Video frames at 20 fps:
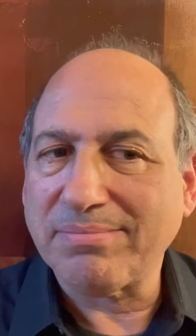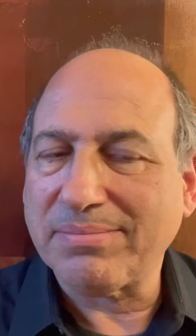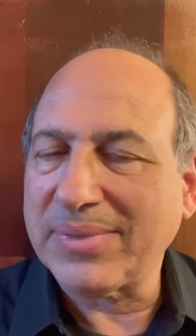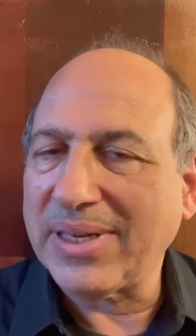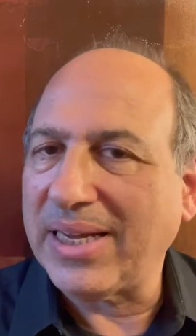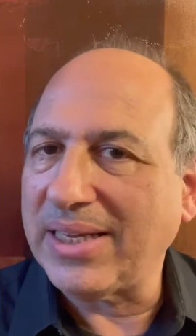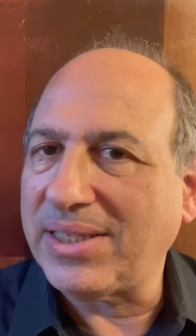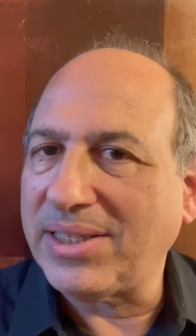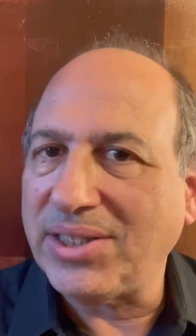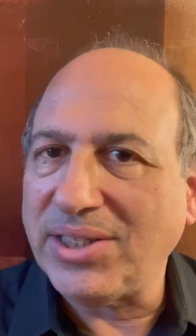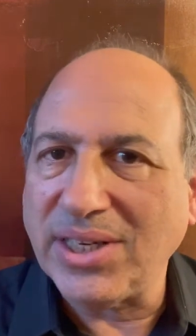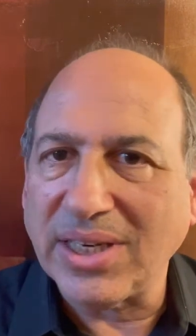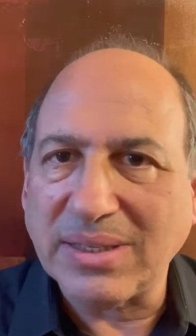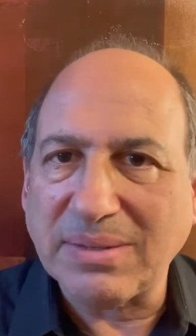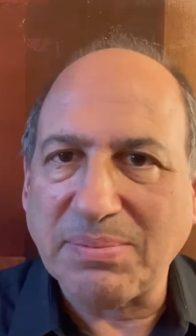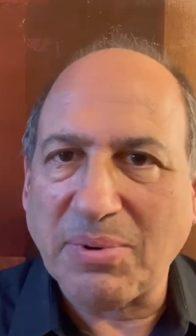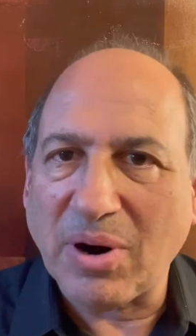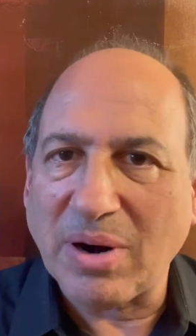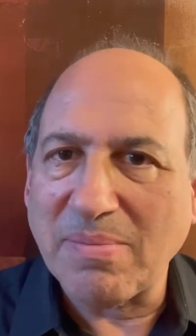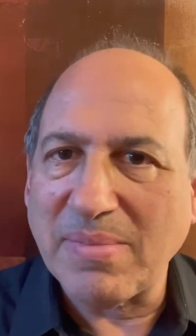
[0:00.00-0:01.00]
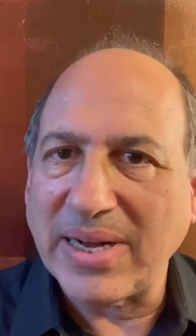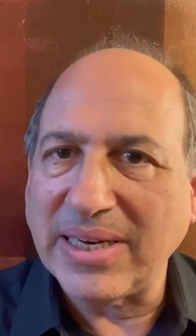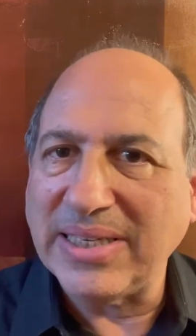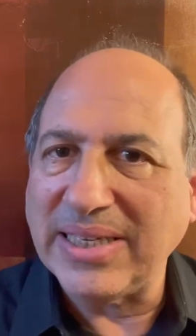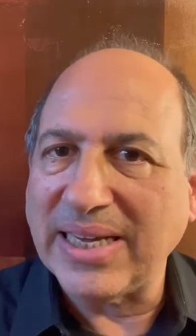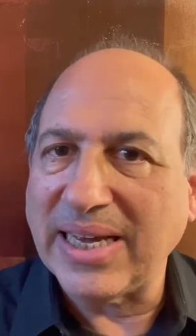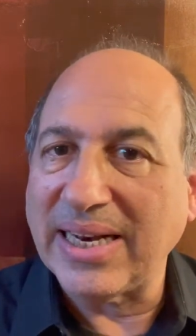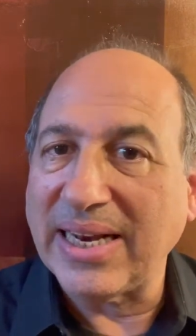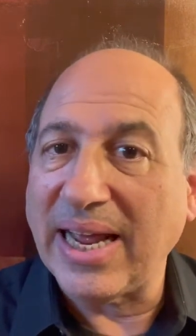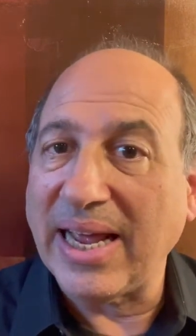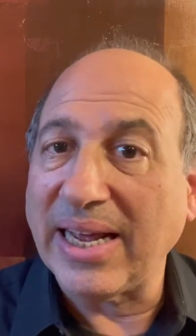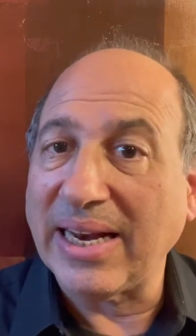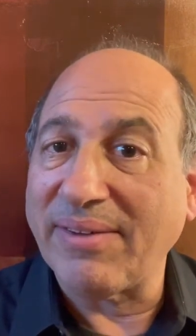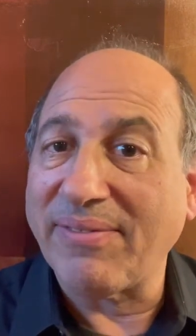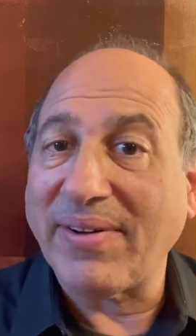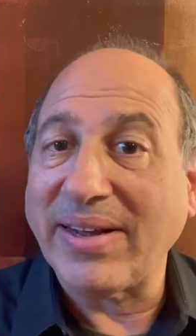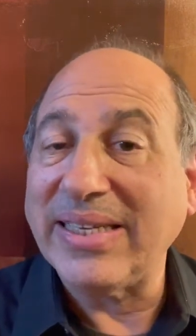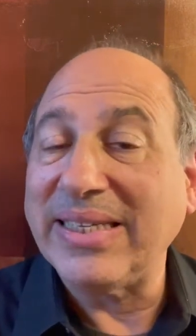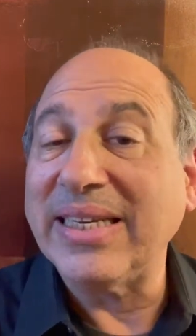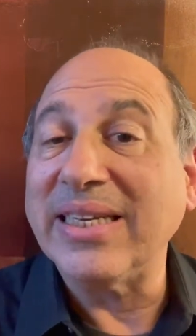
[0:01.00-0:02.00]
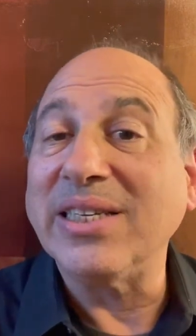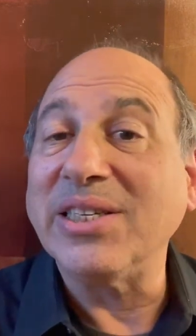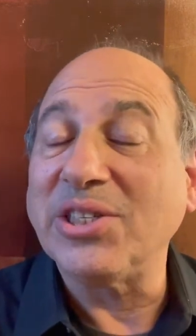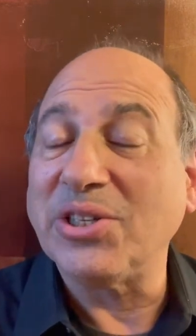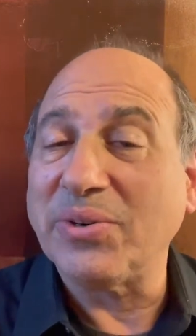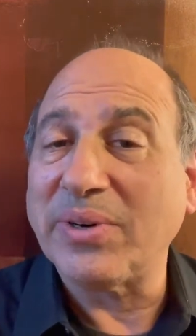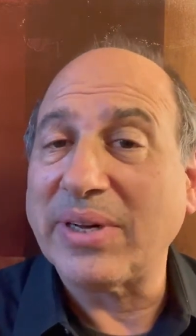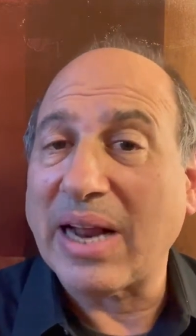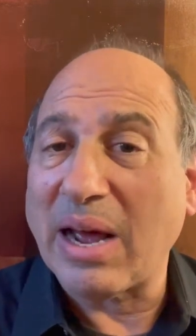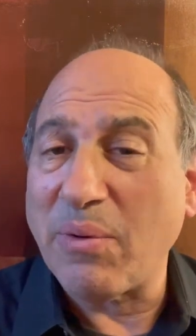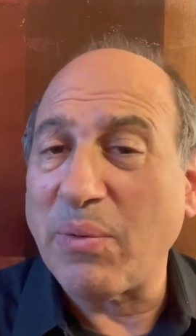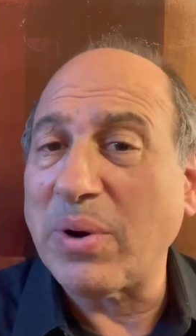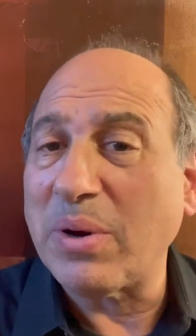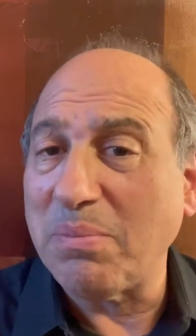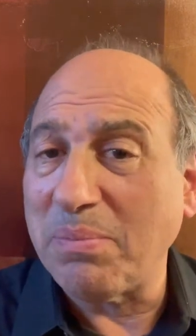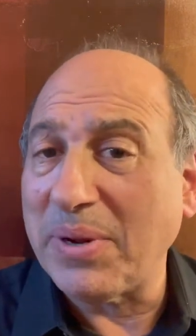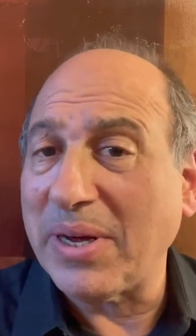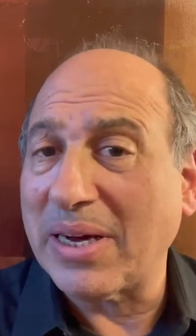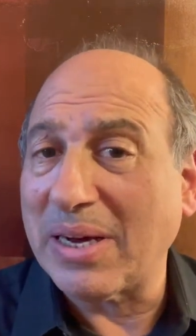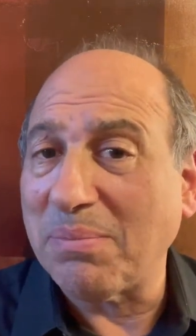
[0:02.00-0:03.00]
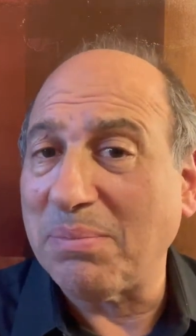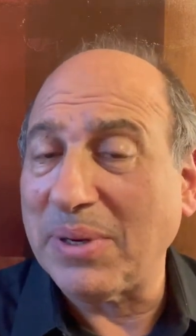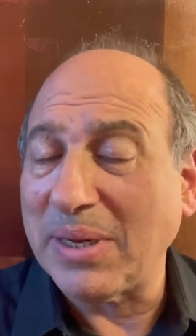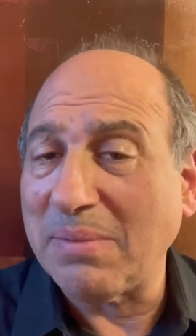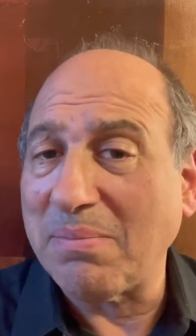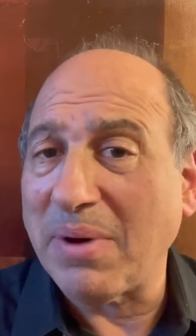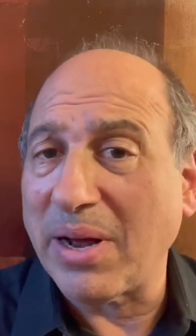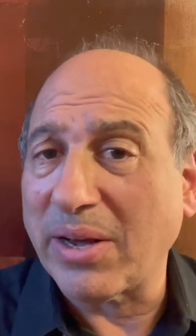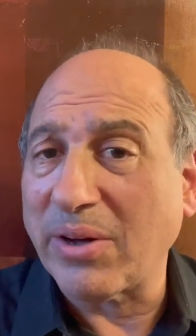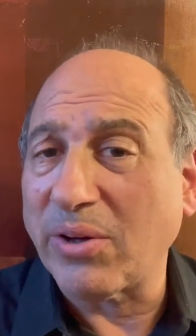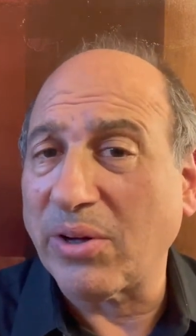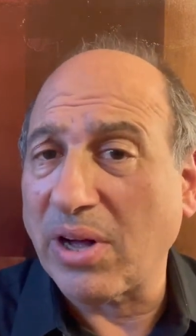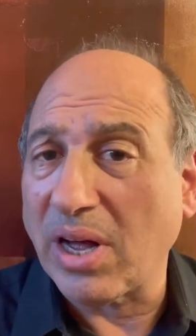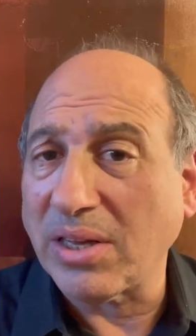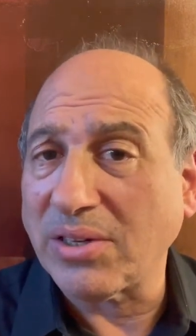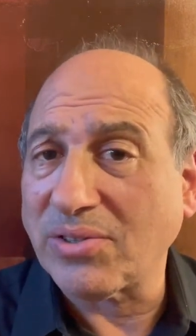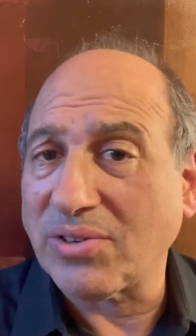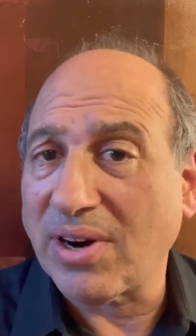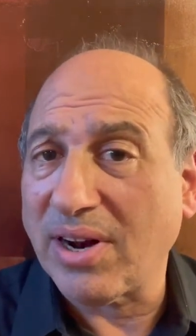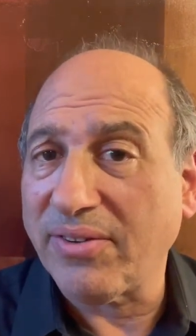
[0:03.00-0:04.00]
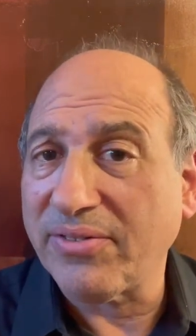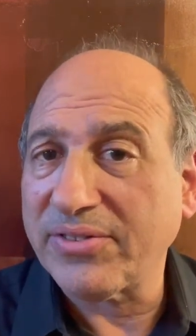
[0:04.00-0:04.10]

it's just part of my DNA, and if I didn't do it, I wouldn't be a complete Michael Kostroff.